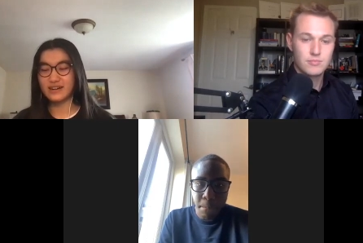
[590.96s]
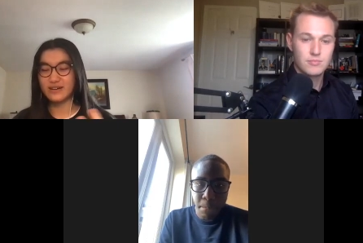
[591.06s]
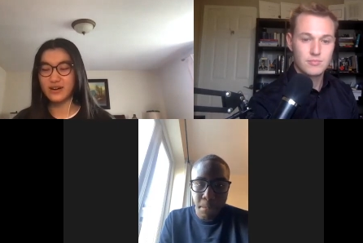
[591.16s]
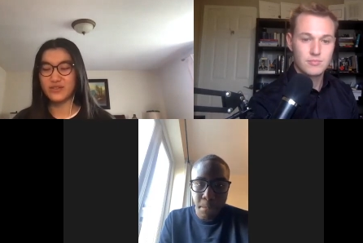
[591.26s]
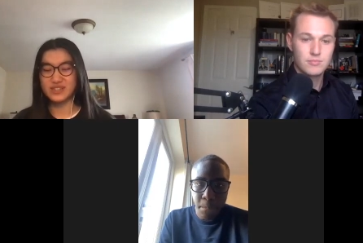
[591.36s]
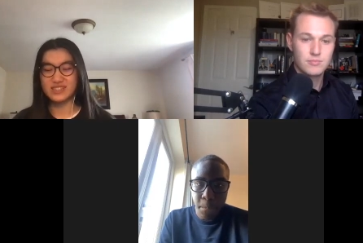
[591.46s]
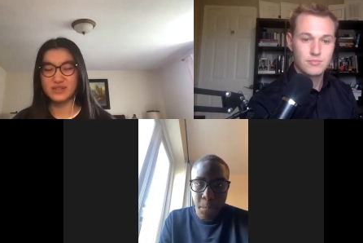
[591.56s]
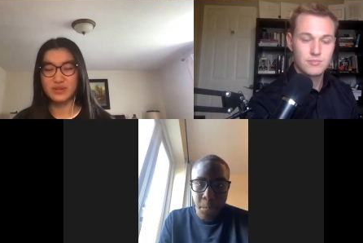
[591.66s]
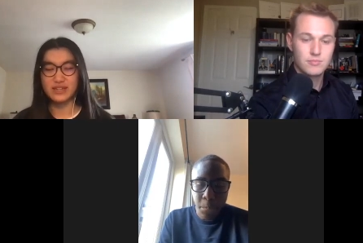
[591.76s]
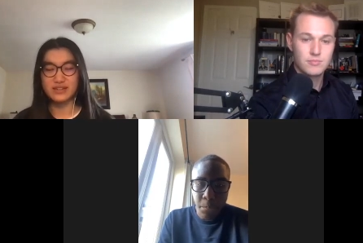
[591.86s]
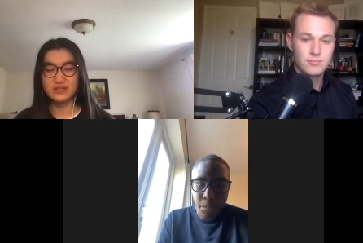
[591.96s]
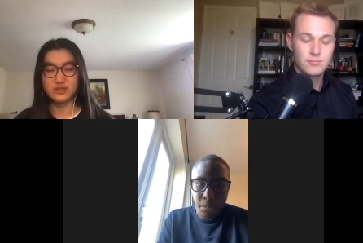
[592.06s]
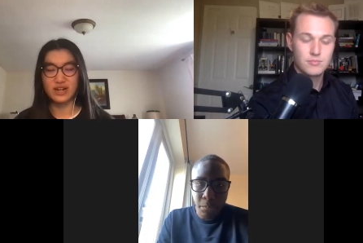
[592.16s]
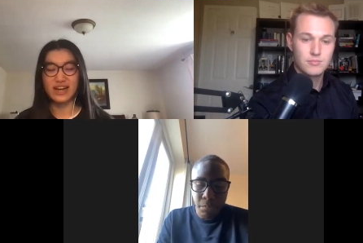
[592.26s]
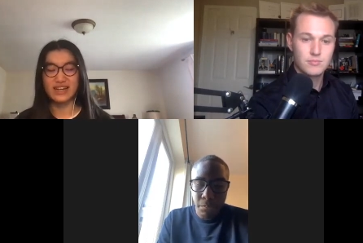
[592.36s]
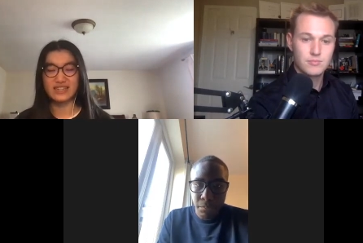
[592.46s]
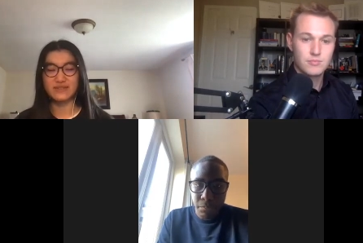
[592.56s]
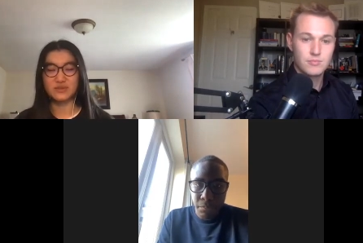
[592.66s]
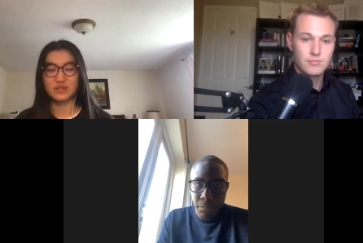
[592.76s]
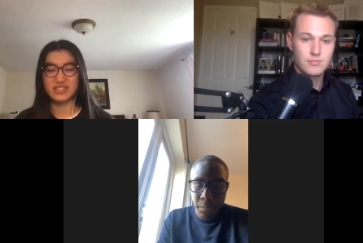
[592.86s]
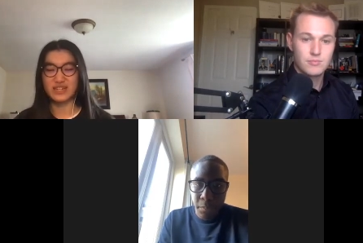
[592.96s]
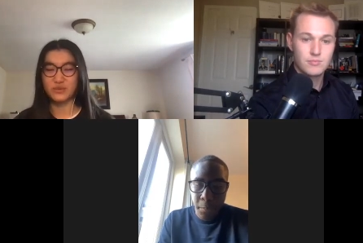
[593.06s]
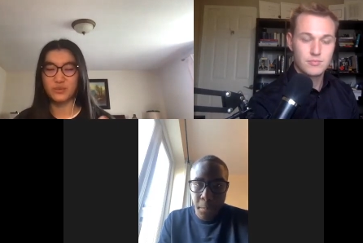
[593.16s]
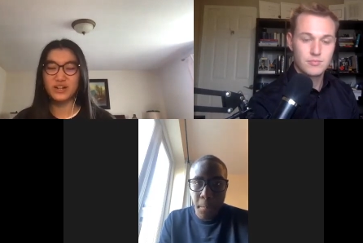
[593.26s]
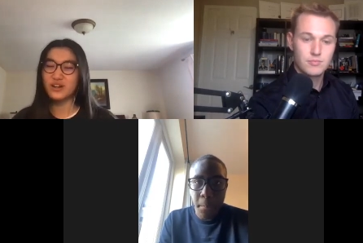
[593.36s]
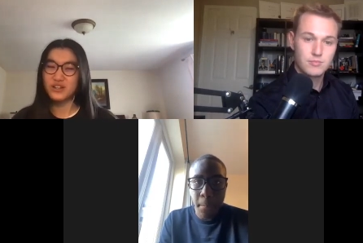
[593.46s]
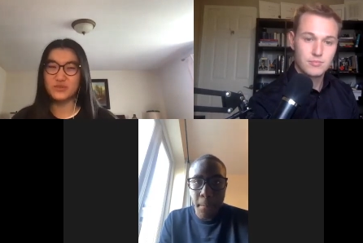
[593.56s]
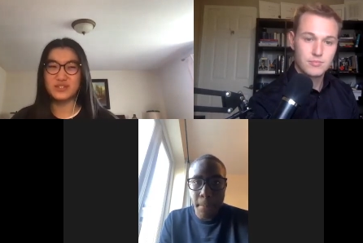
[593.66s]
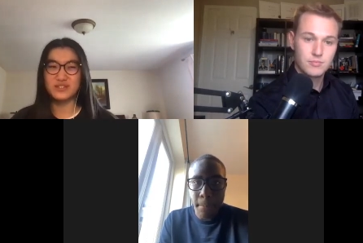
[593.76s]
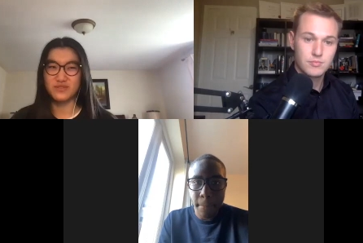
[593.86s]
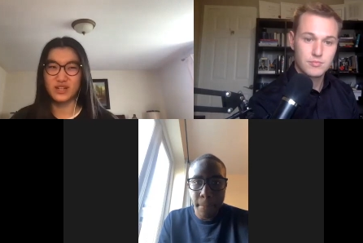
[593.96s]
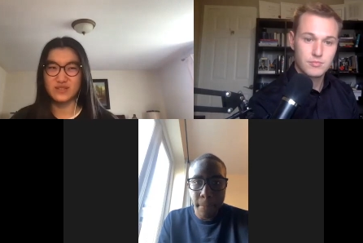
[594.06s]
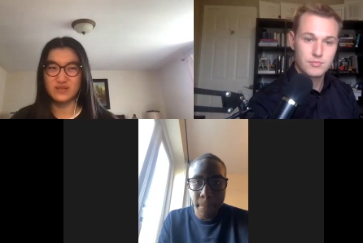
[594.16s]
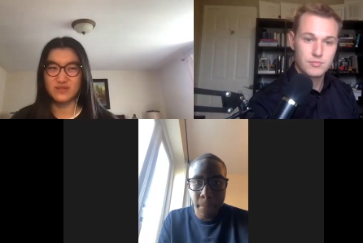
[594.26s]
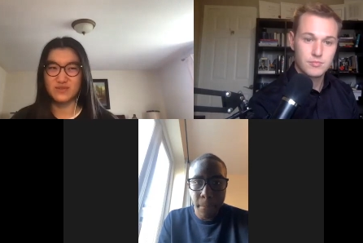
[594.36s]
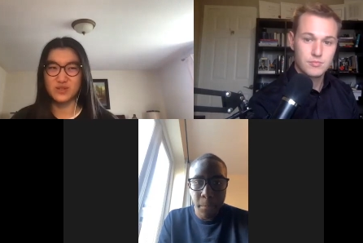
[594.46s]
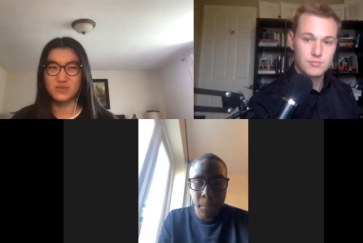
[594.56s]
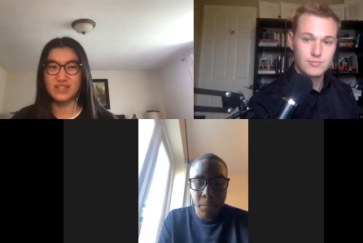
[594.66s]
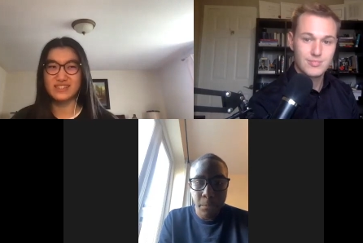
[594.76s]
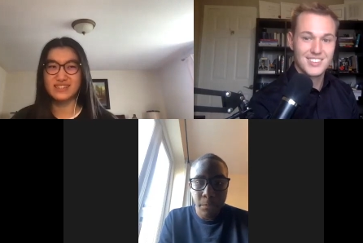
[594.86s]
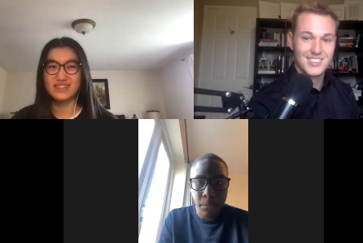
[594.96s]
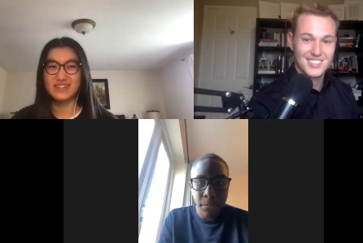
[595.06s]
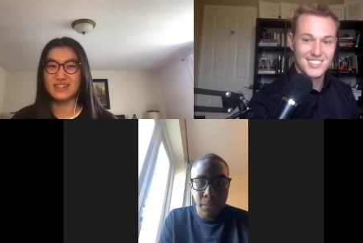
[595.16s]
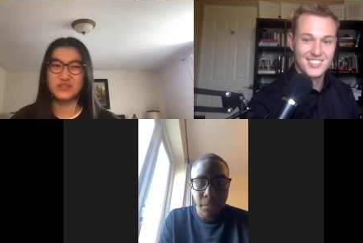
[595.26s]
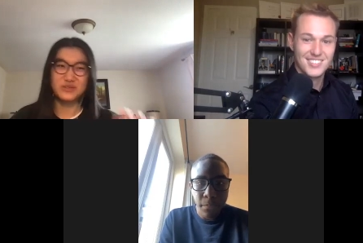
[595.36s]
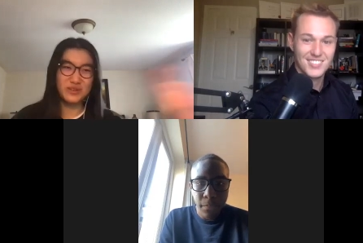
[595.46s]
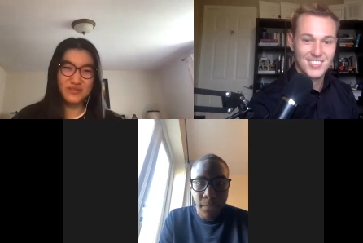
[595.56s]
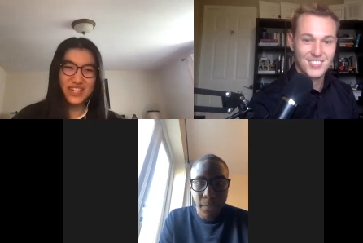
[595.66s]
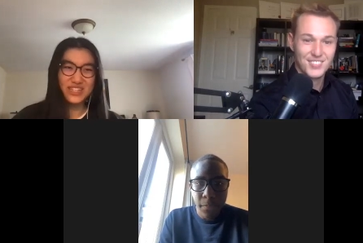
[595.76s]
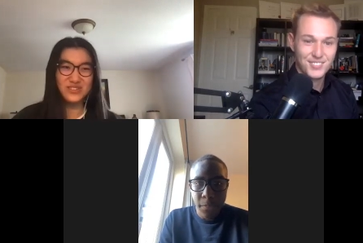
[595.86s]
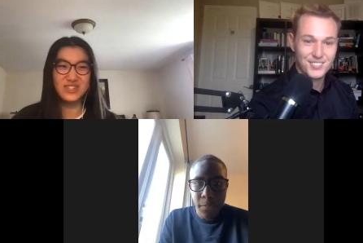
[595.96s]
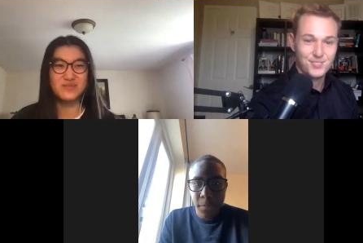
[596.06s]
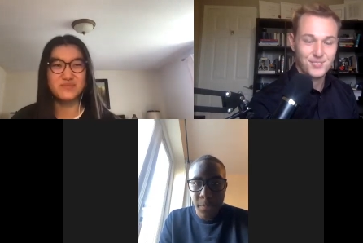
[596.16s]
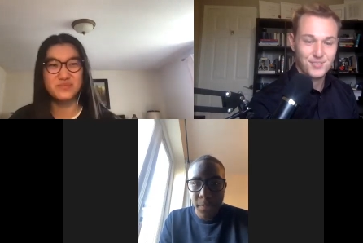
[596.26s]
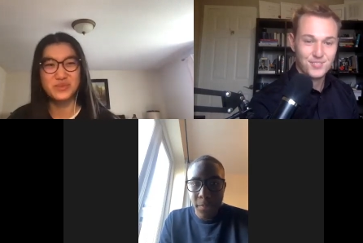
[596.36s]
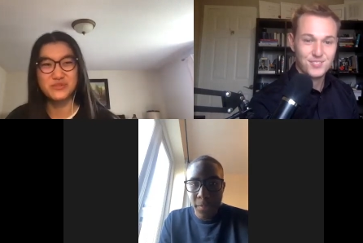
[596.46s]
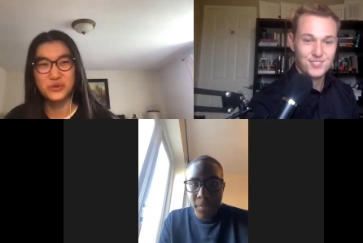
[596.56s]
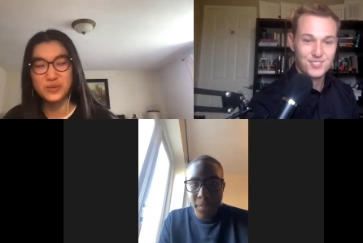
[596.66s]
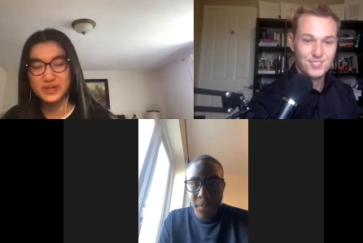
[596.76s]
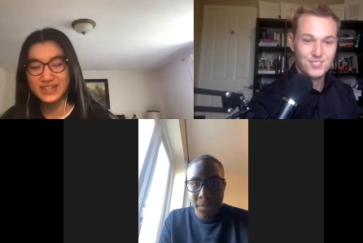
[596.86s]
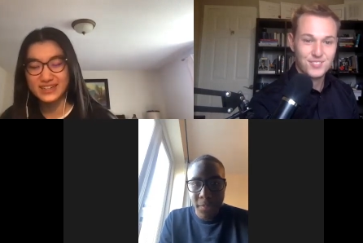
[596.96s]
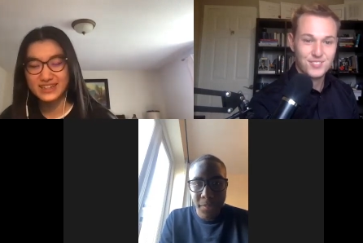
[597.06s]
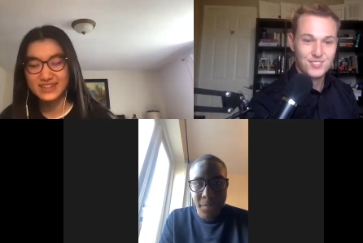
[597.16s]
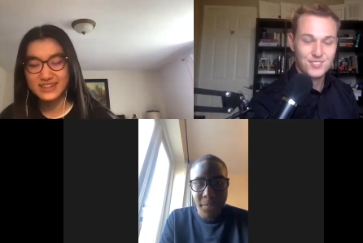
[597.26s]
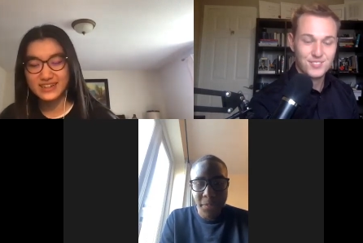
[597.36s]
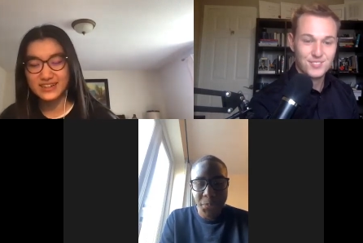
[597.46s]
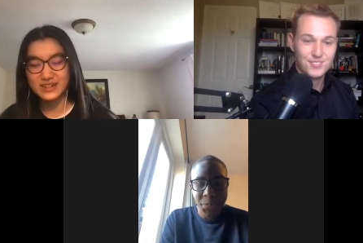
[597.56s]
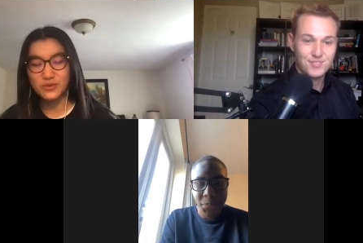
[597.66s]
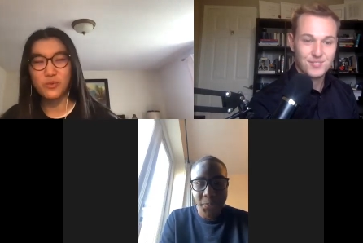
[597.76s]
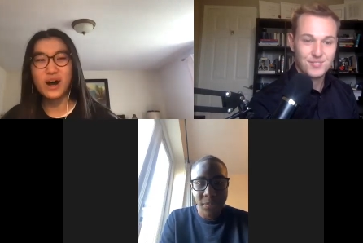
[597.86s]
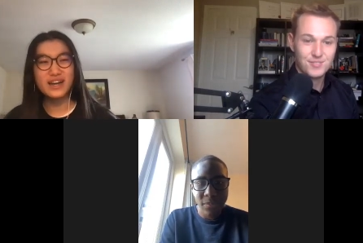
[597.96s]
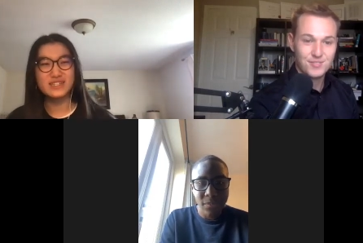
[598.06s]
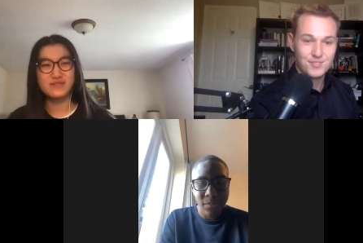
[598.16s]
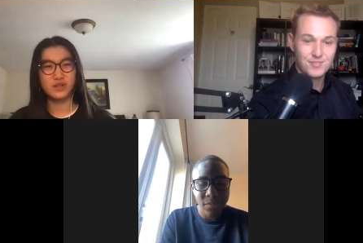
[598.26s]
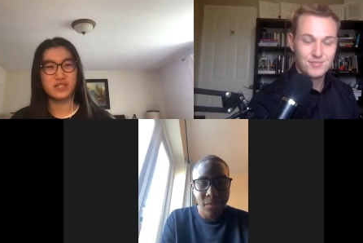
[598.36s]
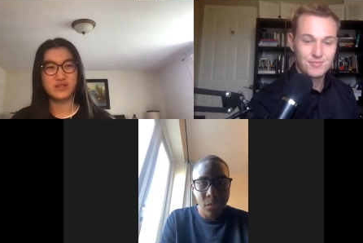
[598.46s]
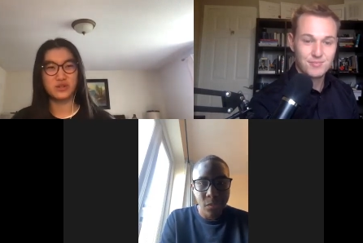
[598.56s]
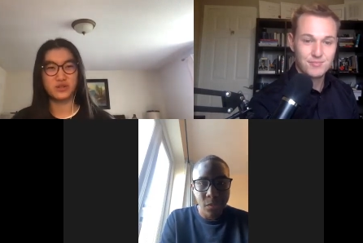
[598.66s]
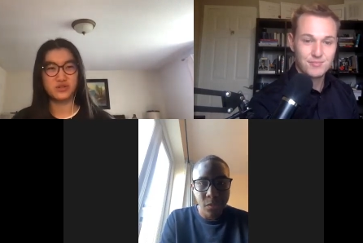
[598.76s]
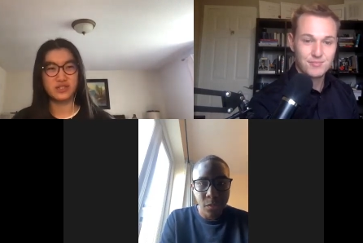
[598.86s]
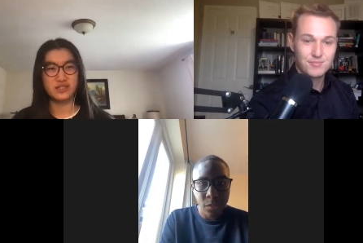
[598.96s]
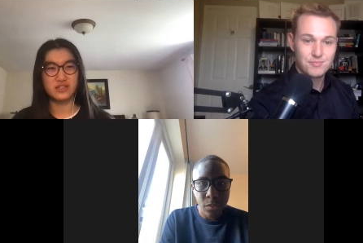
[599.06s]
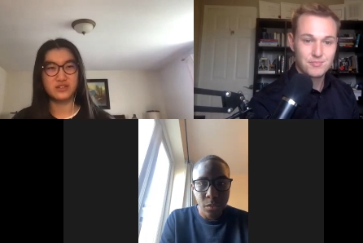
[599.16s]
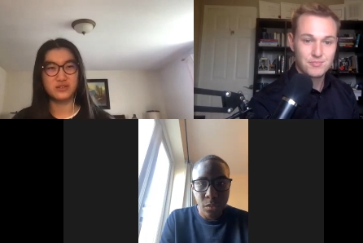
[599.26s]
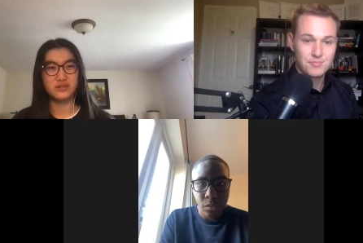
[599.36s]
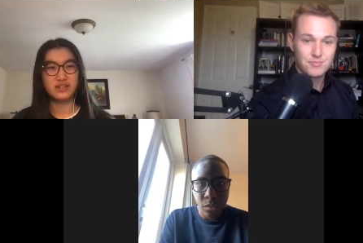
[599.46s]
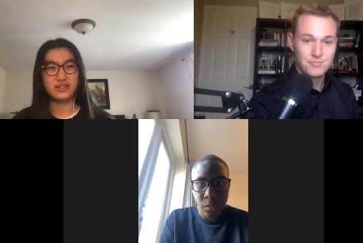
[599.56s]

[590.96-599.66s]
Speaker 1: obviously we try to ask everyone is like, what got you into philosophy in the first place? Now you briefly answered this before, but uh, why is philosophy so interesting to you?